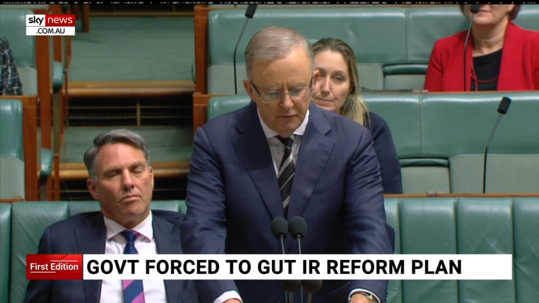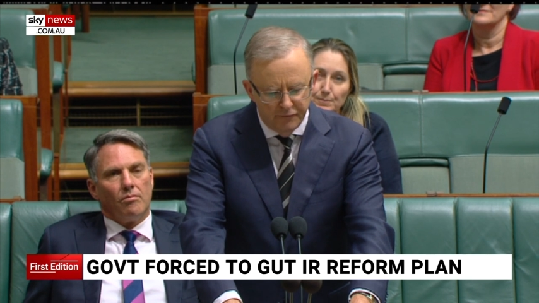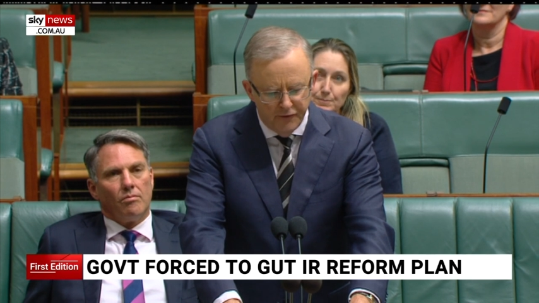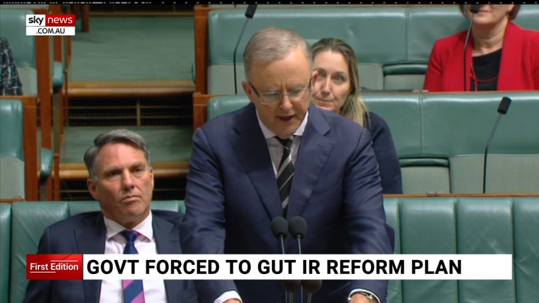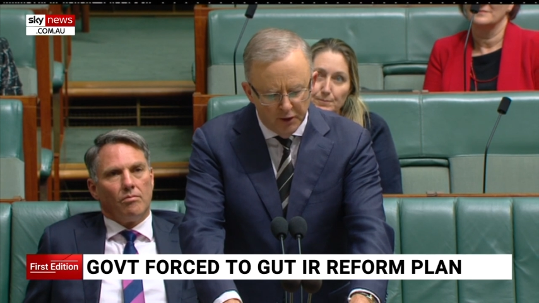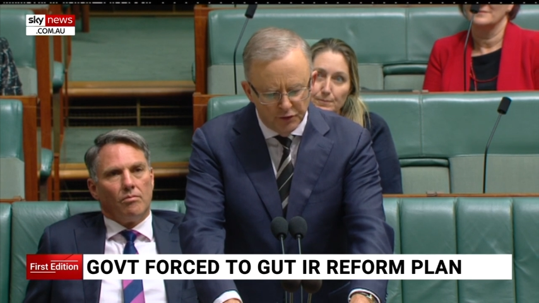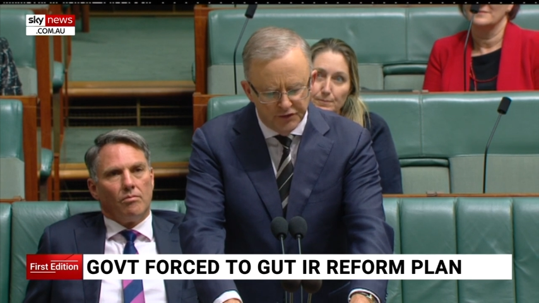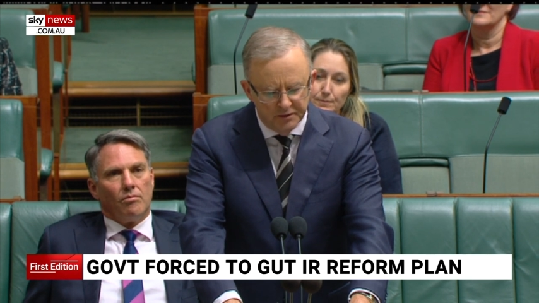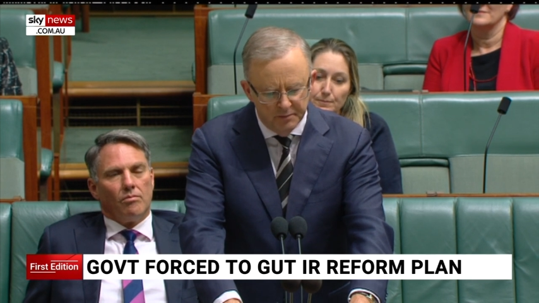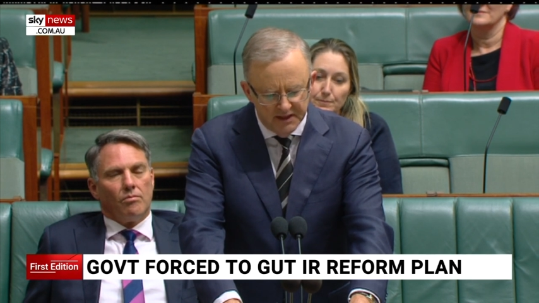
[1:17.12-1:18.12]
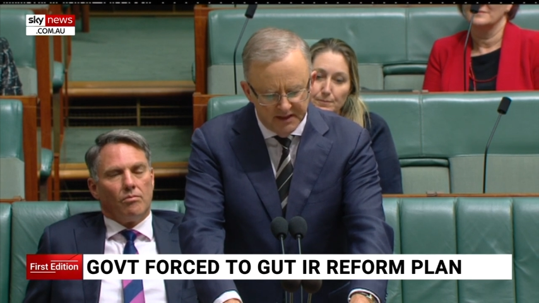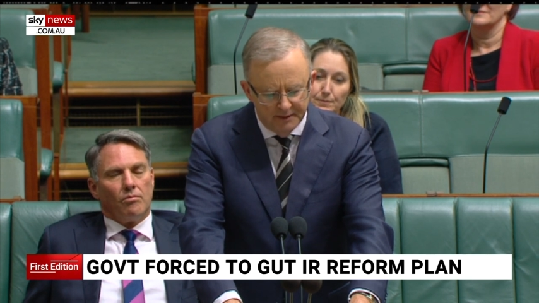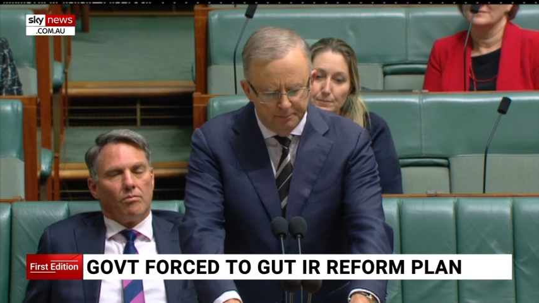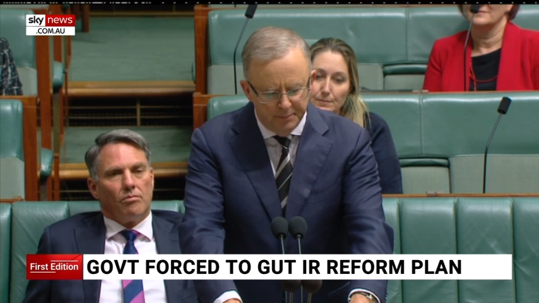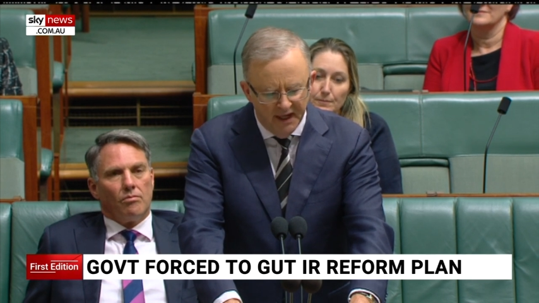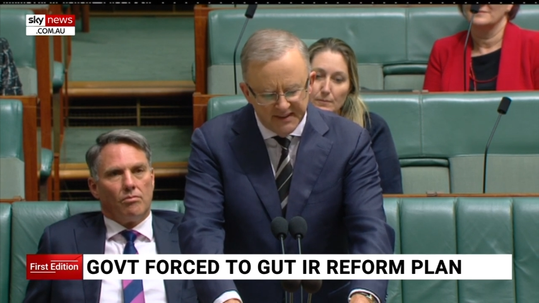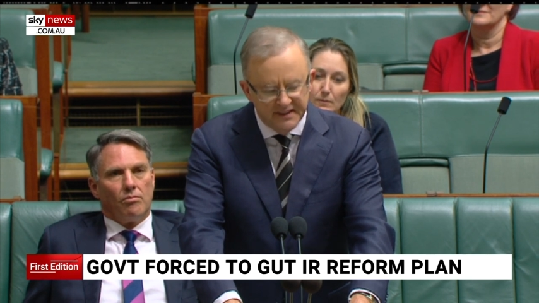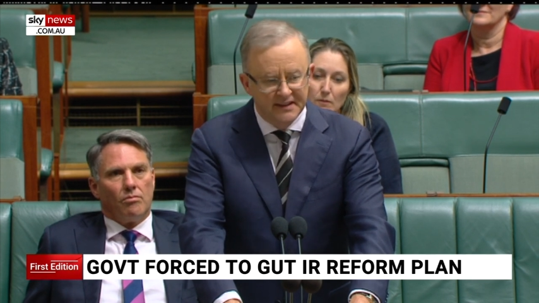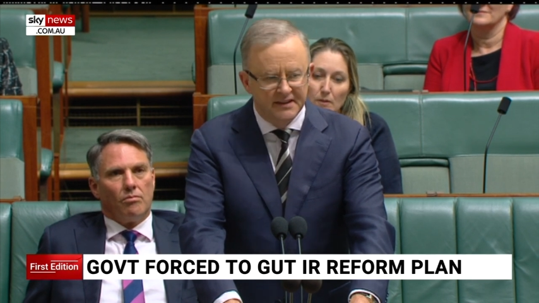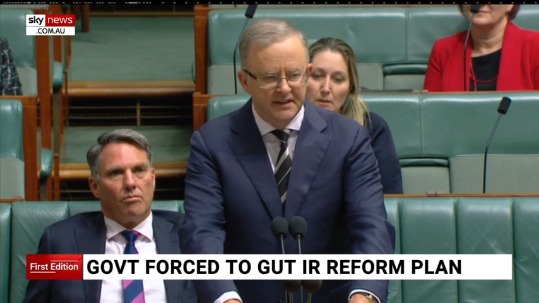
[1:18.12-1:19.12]
Speaker 1: failed to meet the
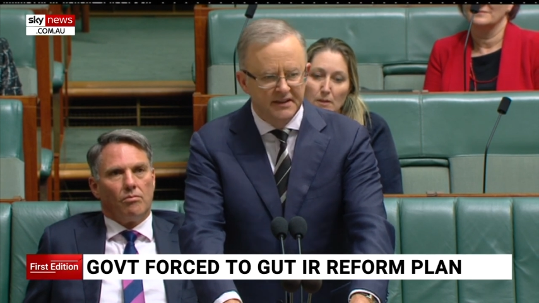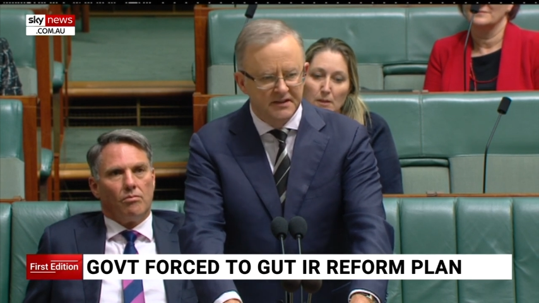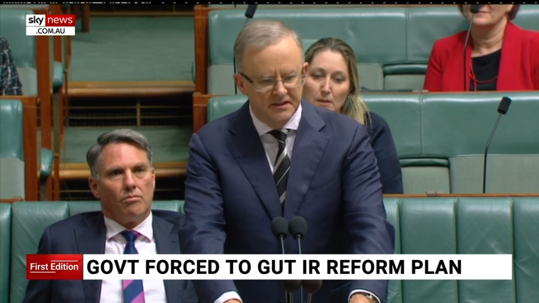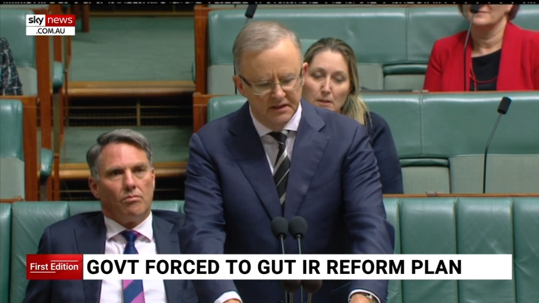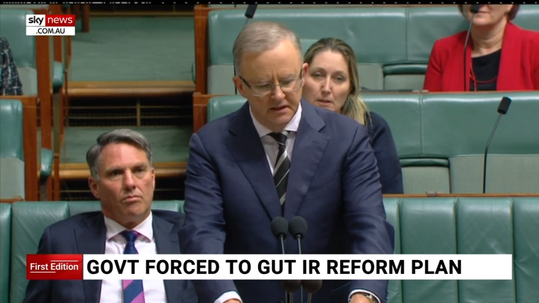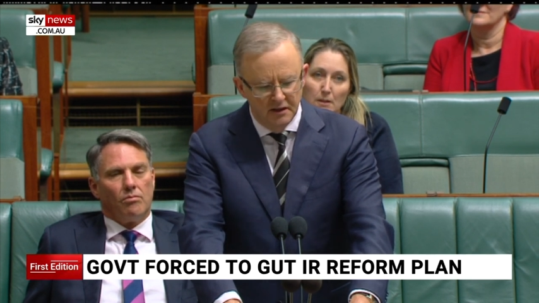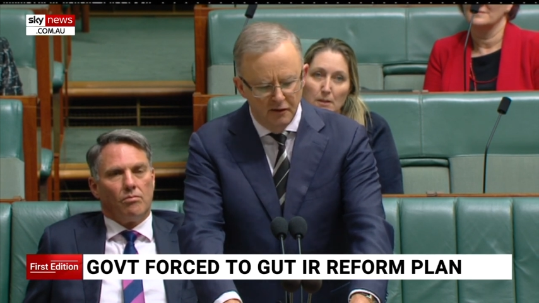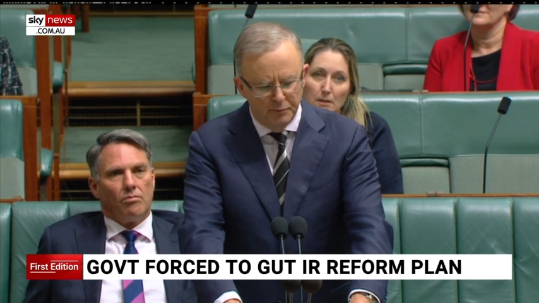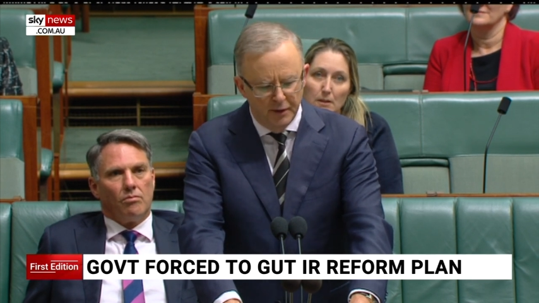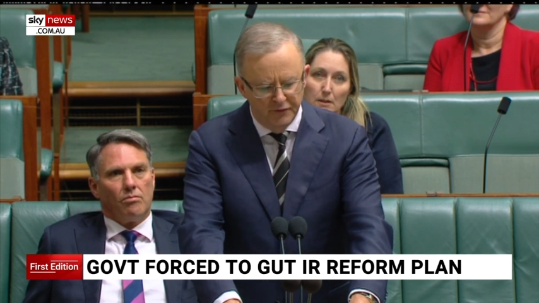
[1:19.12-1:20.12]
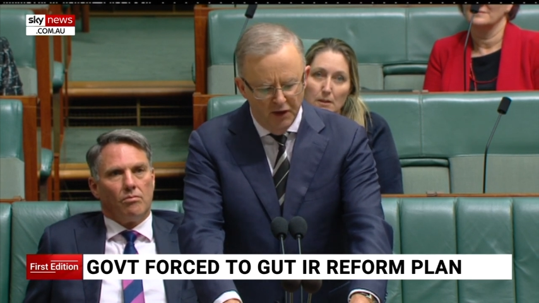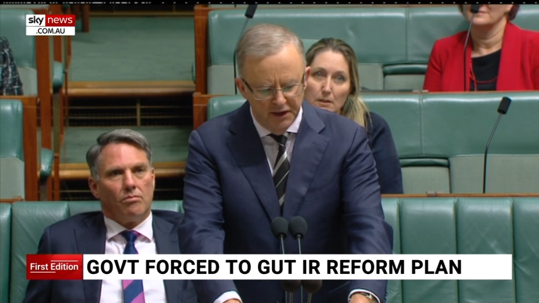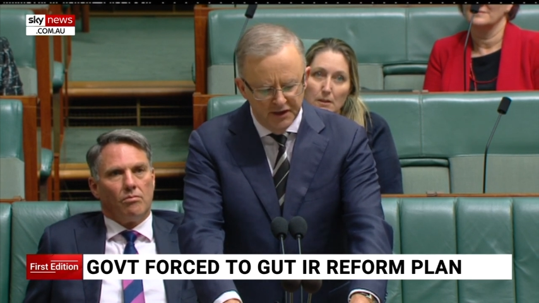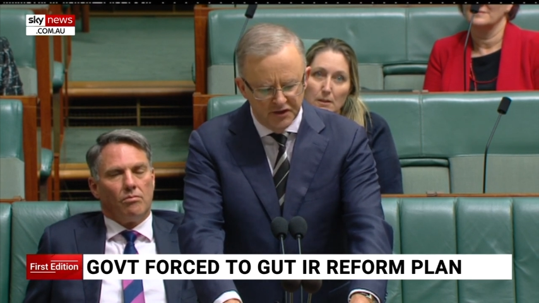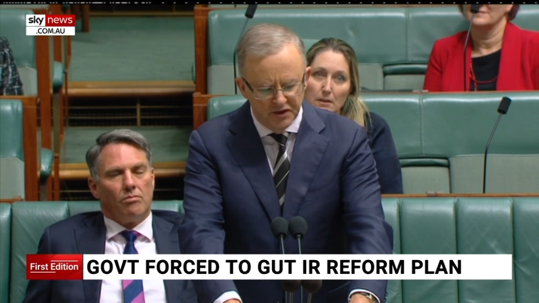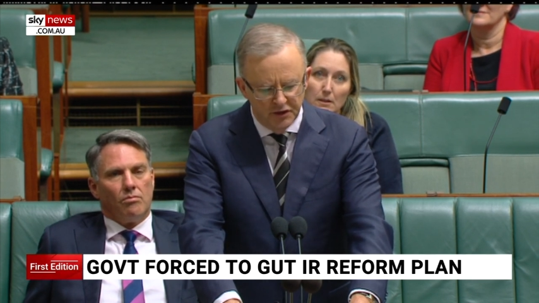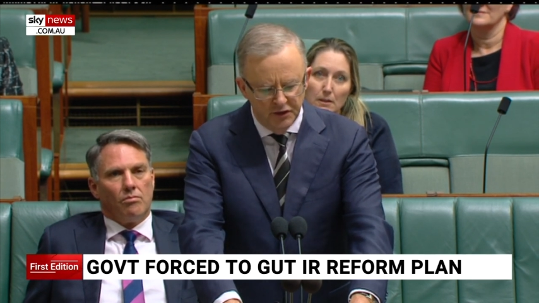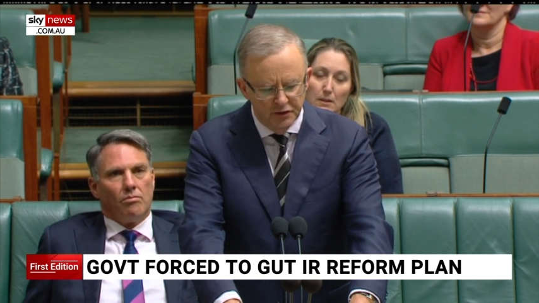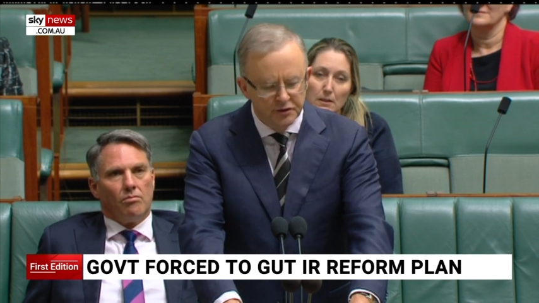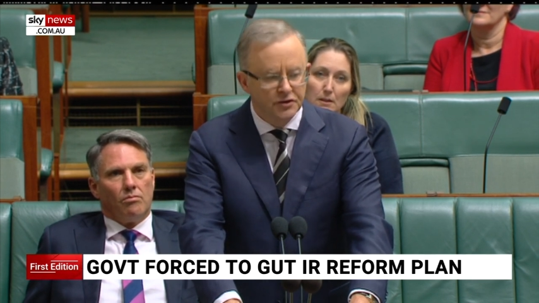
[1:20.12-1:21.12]
basic test of providing
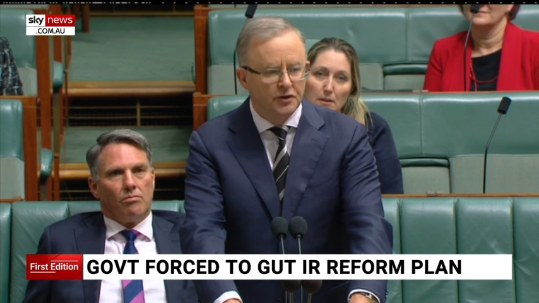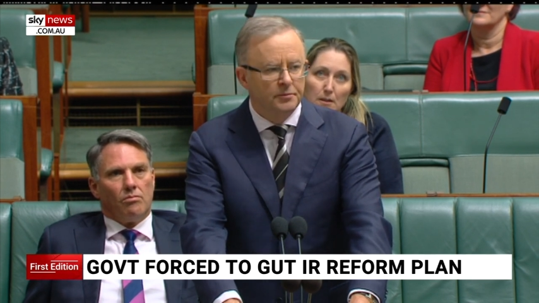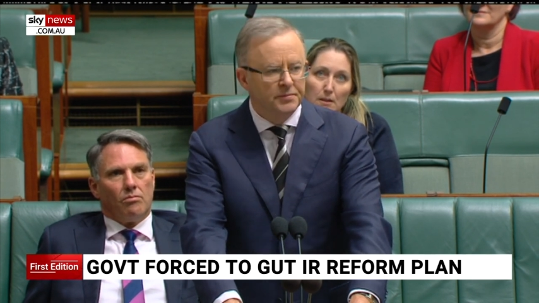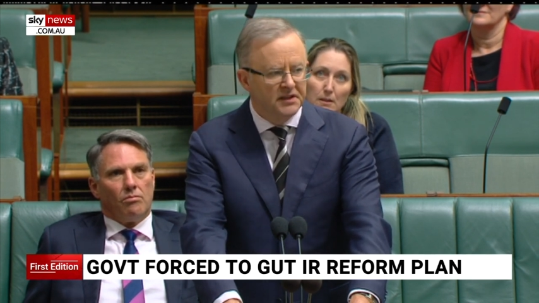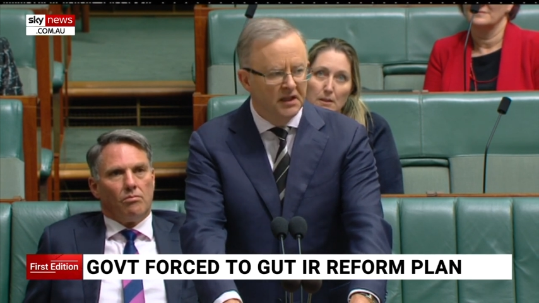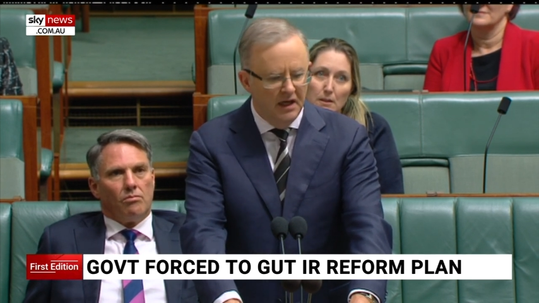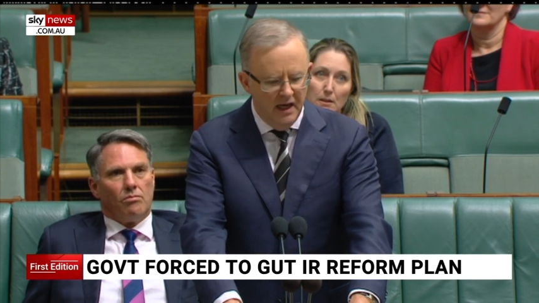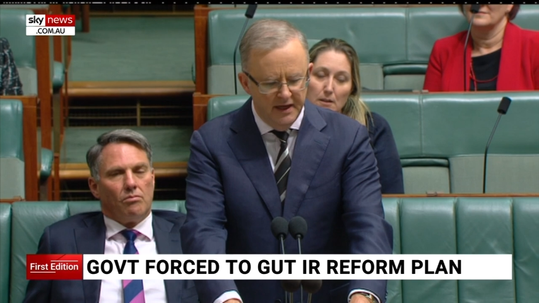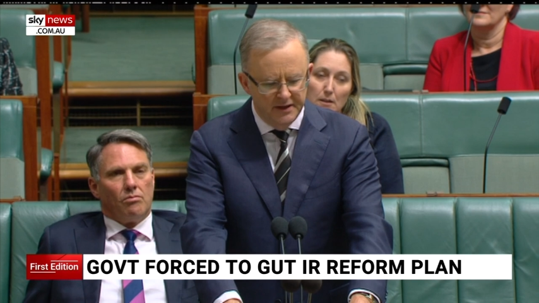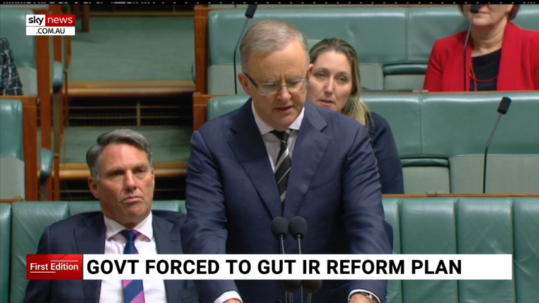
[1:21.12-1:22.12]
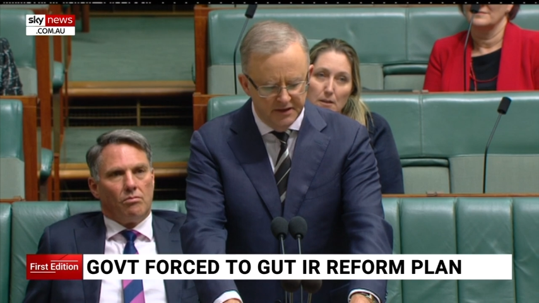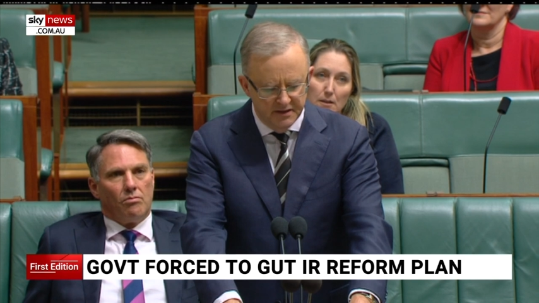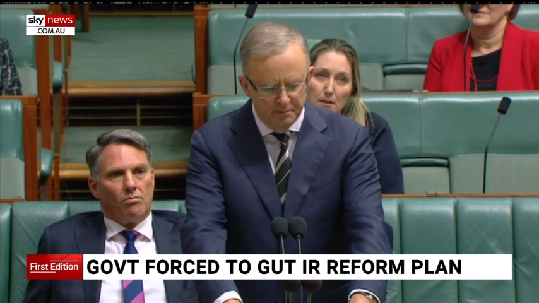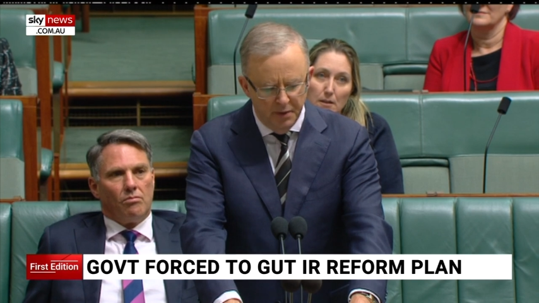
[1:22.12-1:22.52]
secure jobs and decent